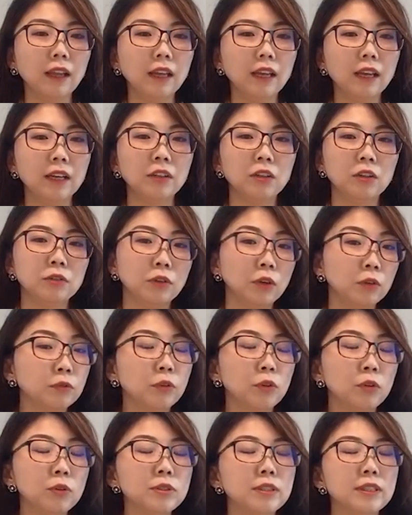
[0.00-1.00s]
And of,
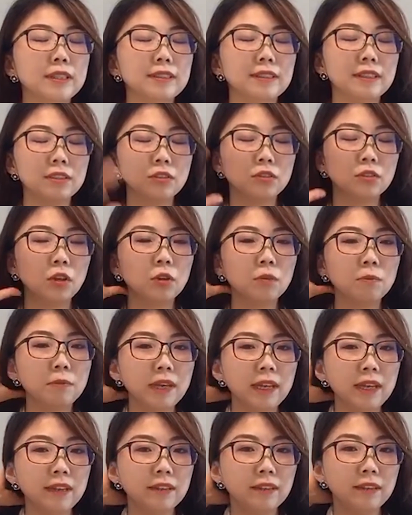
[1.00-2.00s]
of course, it does not
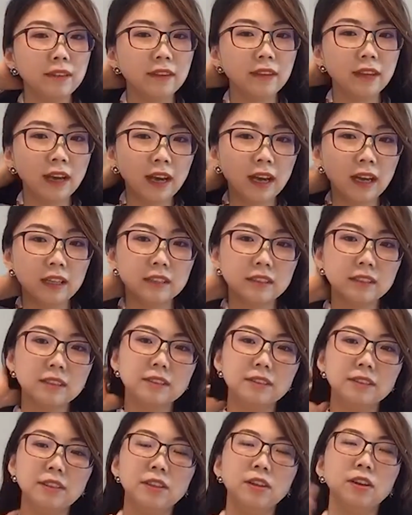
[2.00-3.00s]
mean
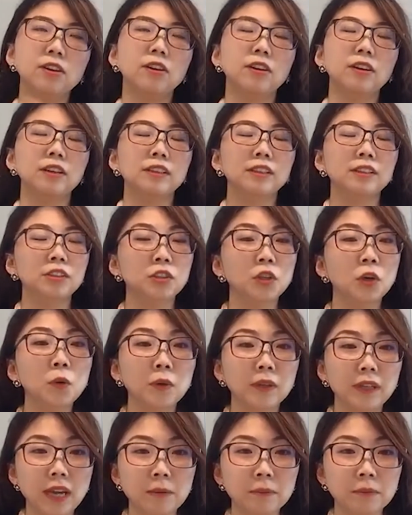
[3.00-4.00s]
that there are
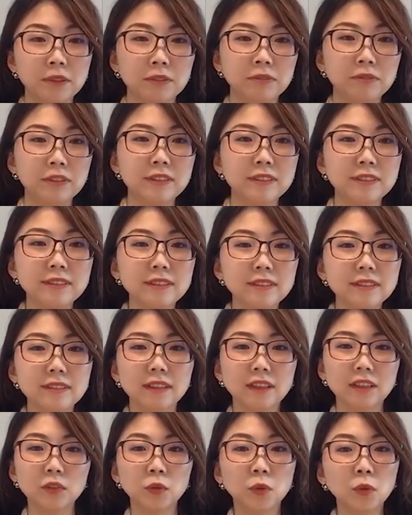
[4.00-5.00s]
no GAAP differences
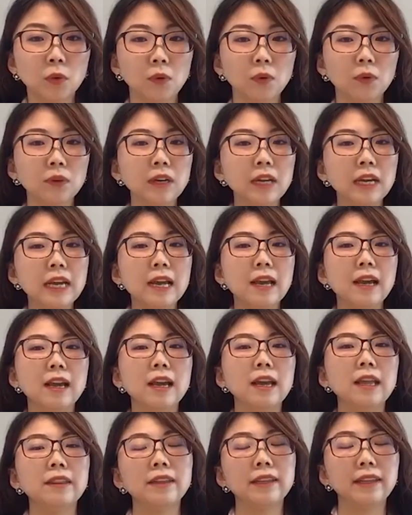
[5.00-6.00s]
at all.
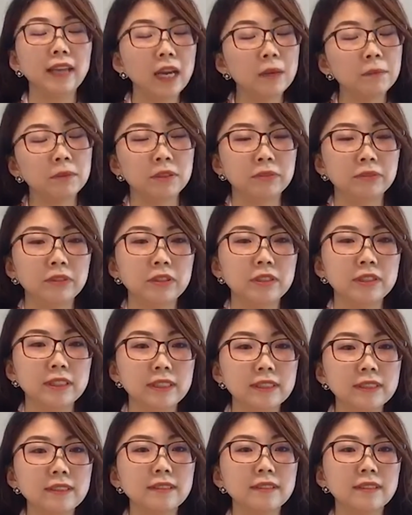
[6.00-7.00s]
The GAAP
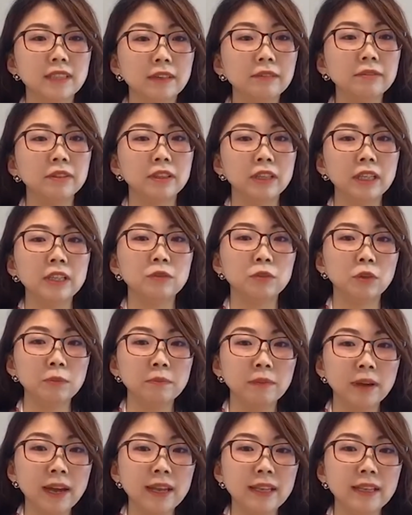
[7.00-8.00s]
differences definitely
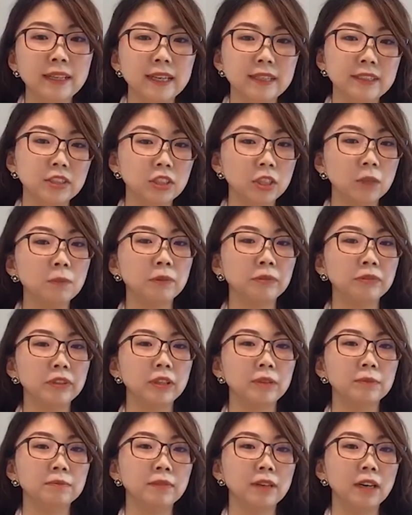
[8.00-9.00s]
remain, and some of
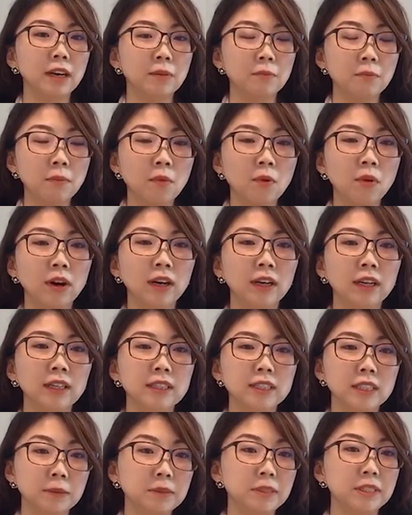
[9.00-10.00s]
them are
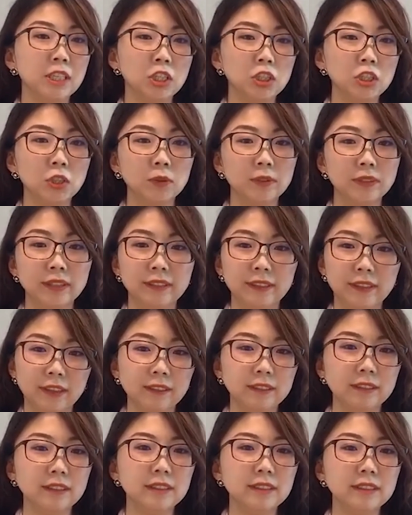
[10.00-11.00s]
more substantial than
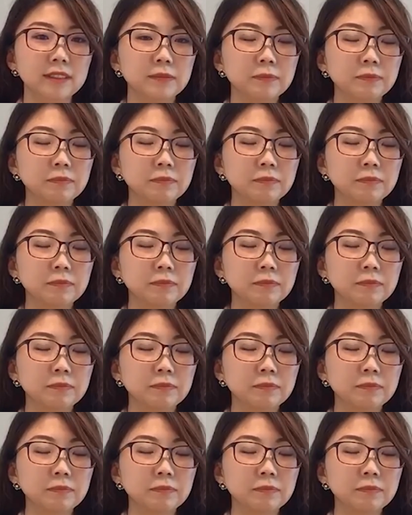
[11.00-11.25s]
others.